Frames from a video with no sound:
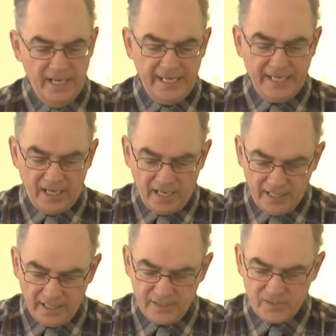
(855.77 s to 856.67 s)
He
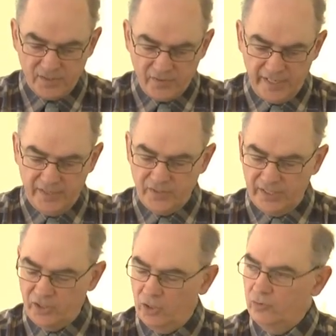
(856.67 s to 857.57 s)
highlights the things they
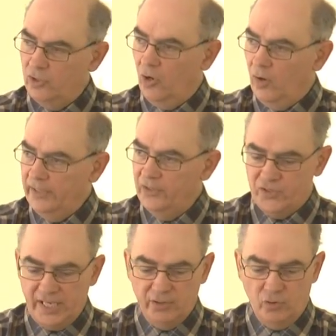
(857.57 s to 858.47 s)
don't know,
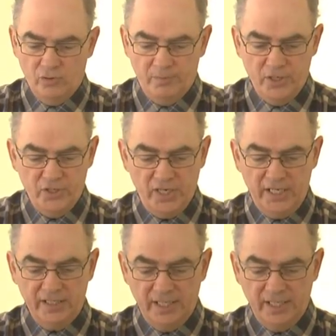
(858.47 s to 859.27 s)
understand, or appreciate.